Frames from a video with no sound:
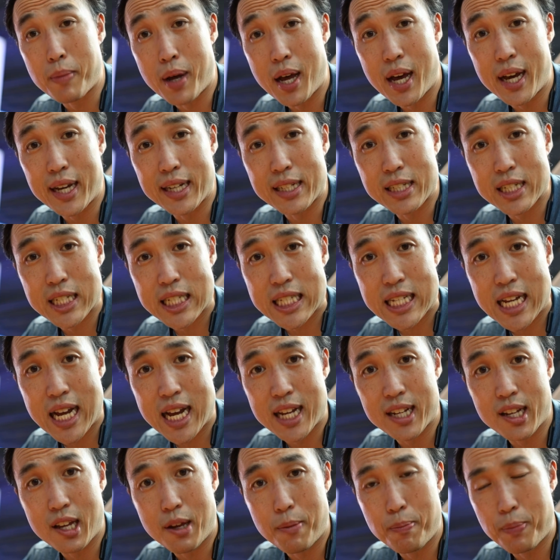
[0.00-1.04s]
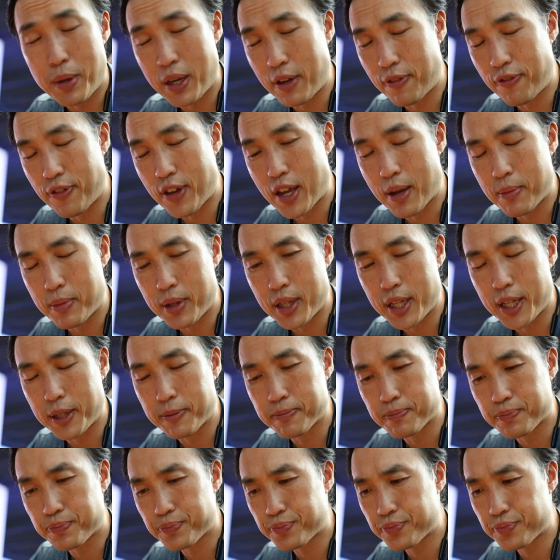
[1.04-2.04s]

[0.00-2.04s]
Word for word: in mind, just not a big family.